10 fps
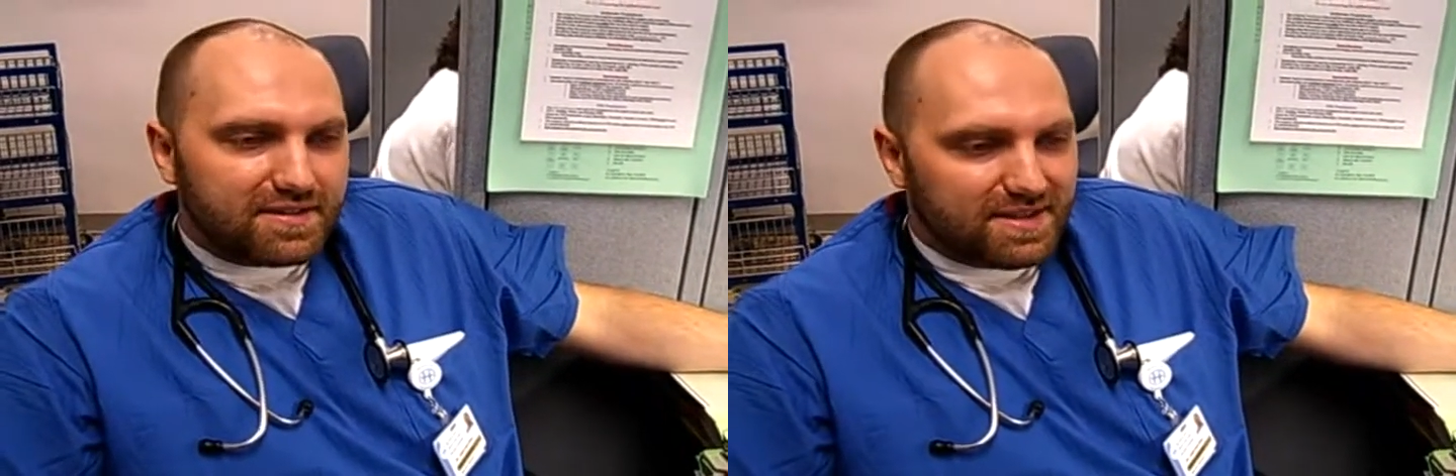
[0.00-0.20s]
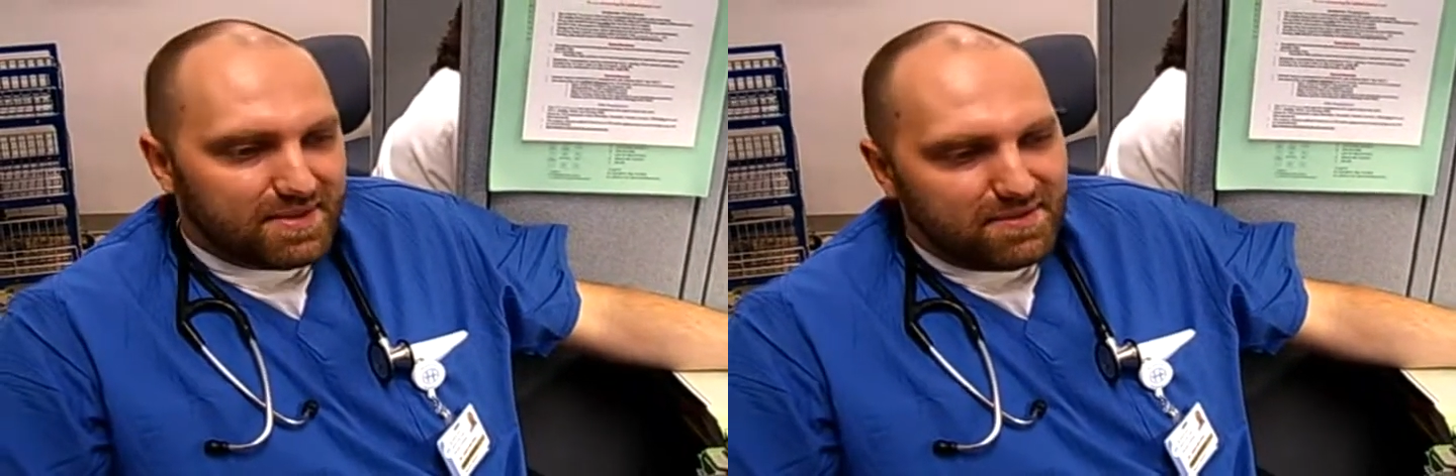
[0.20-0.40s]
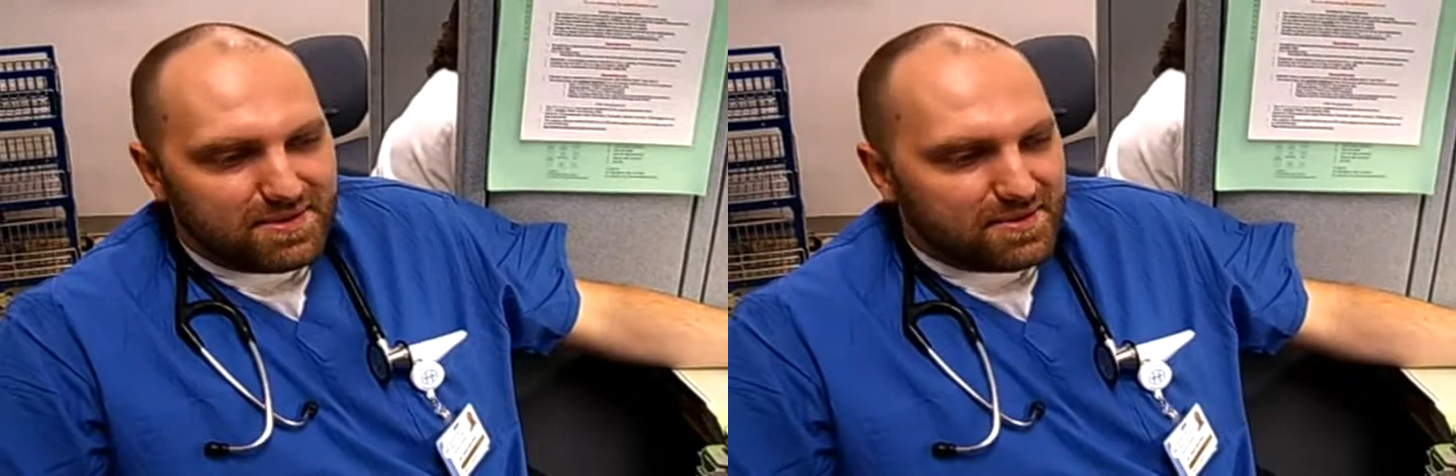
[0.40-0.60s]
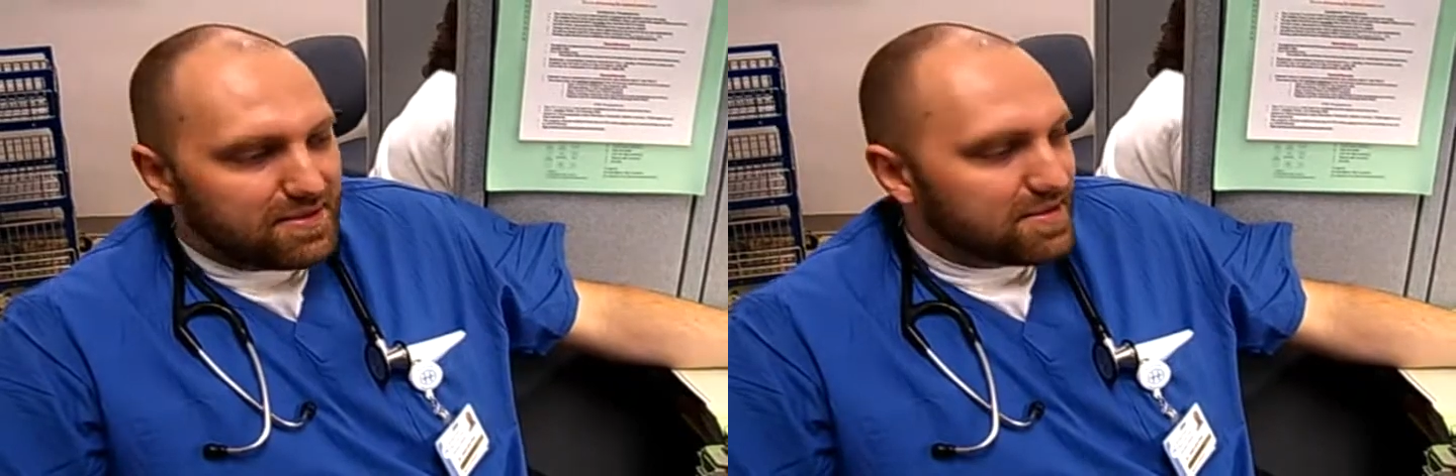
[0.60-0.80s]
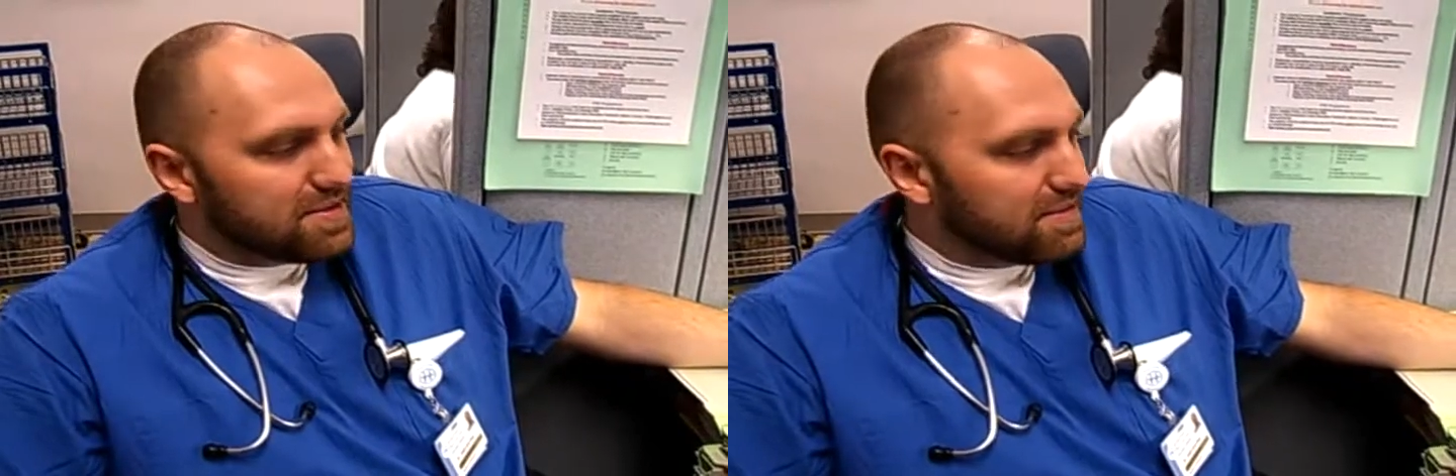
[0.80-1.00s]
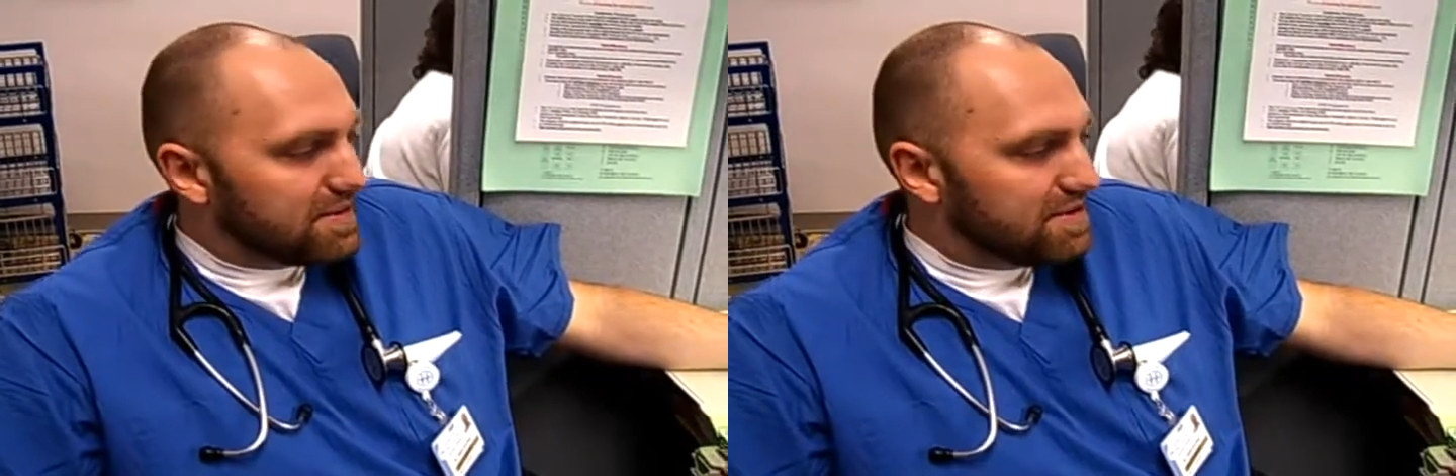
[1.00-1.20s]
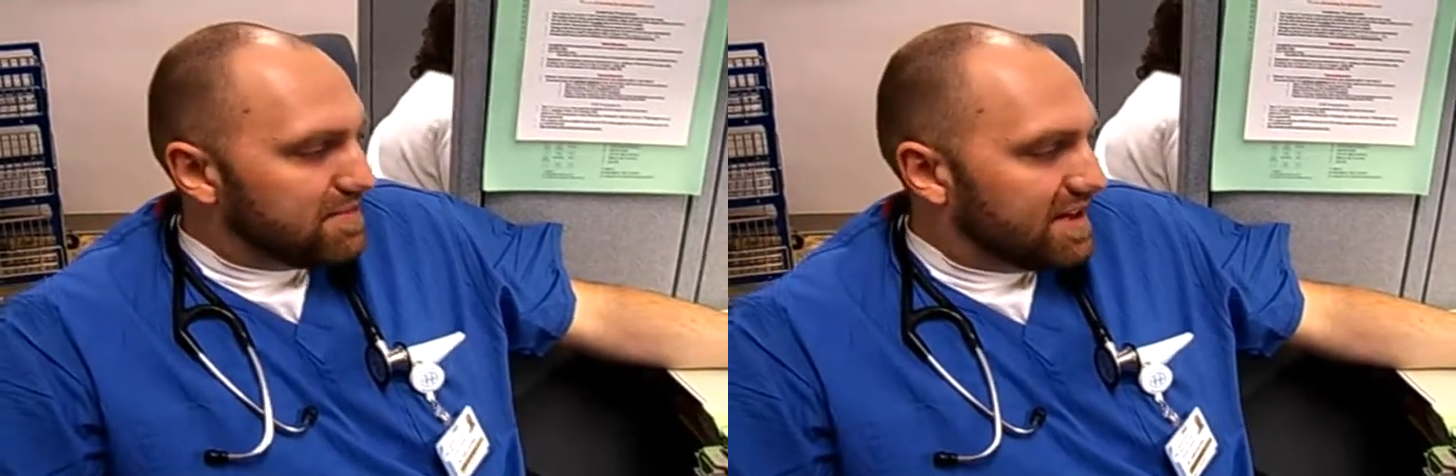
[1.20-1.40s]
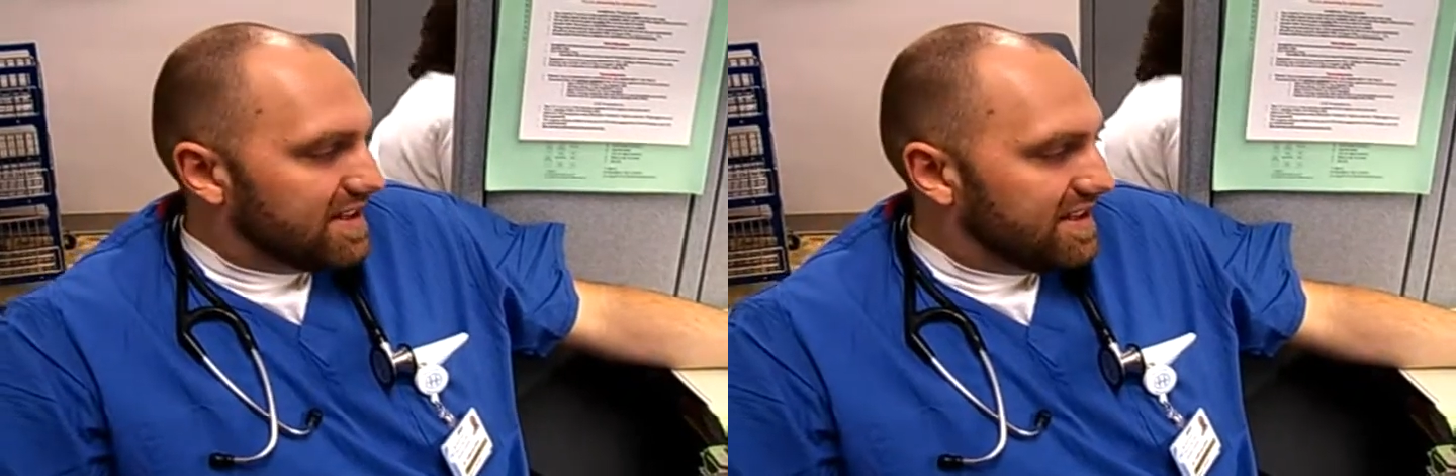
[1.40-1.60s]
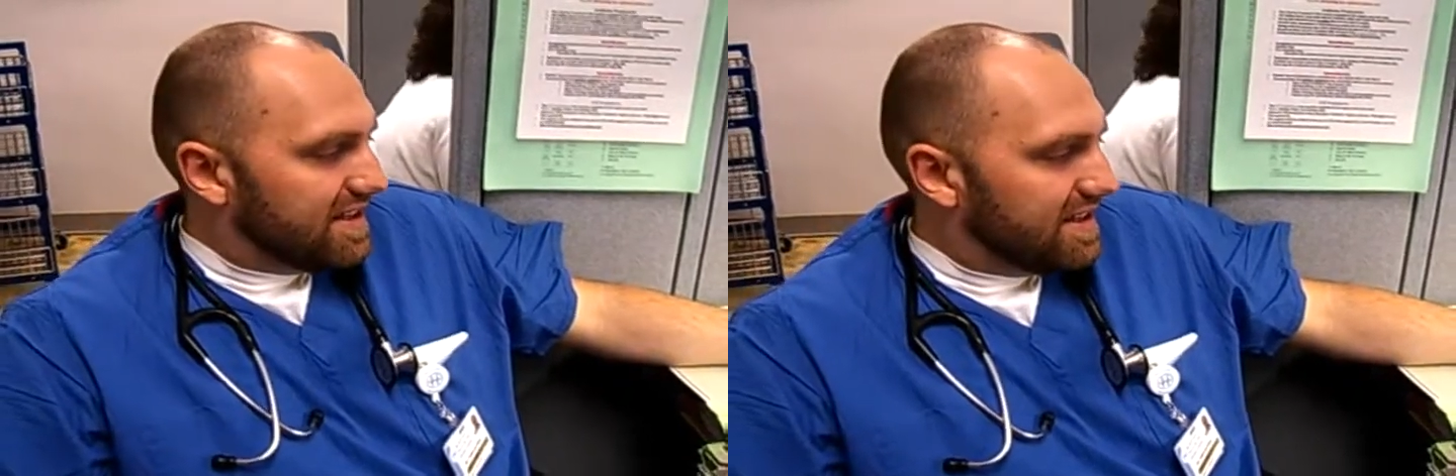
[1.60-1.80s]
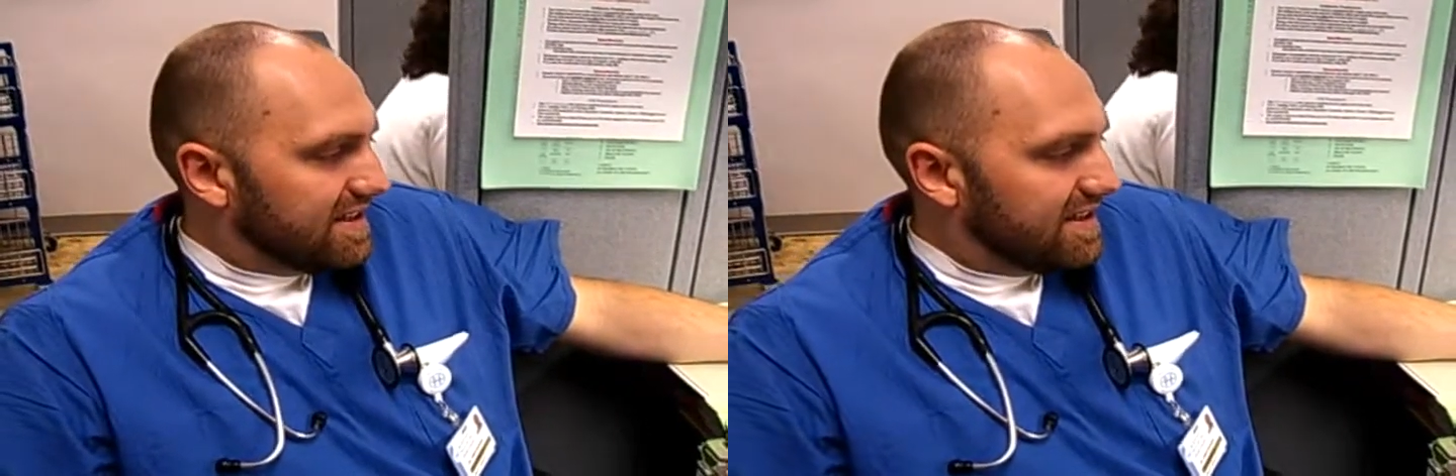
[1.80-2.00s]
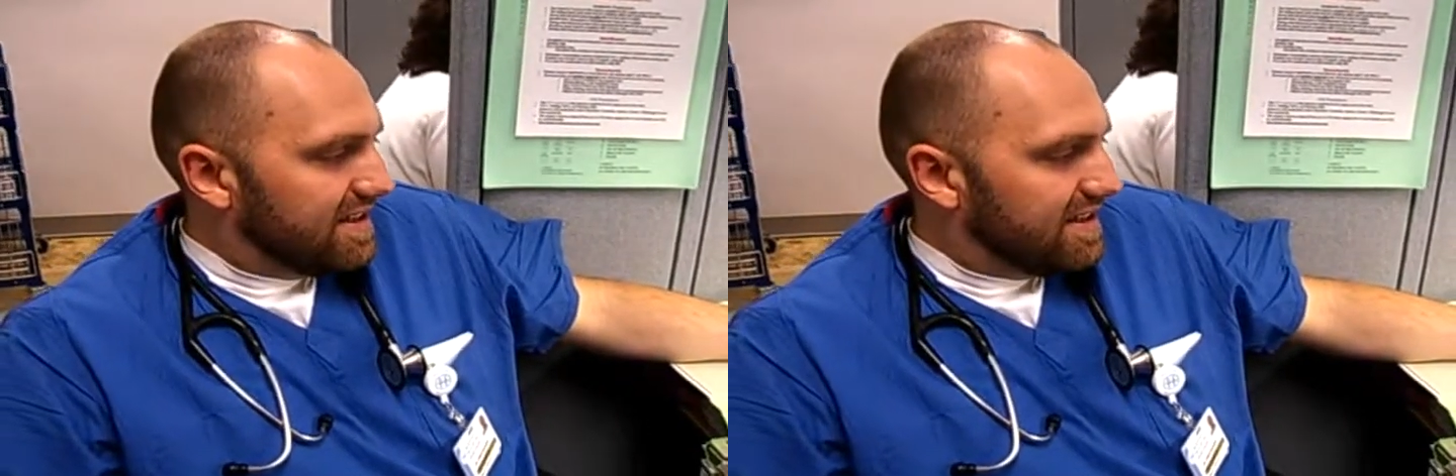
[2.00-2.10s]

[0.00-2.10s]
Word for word: sometimes shorter is worse, but I think they,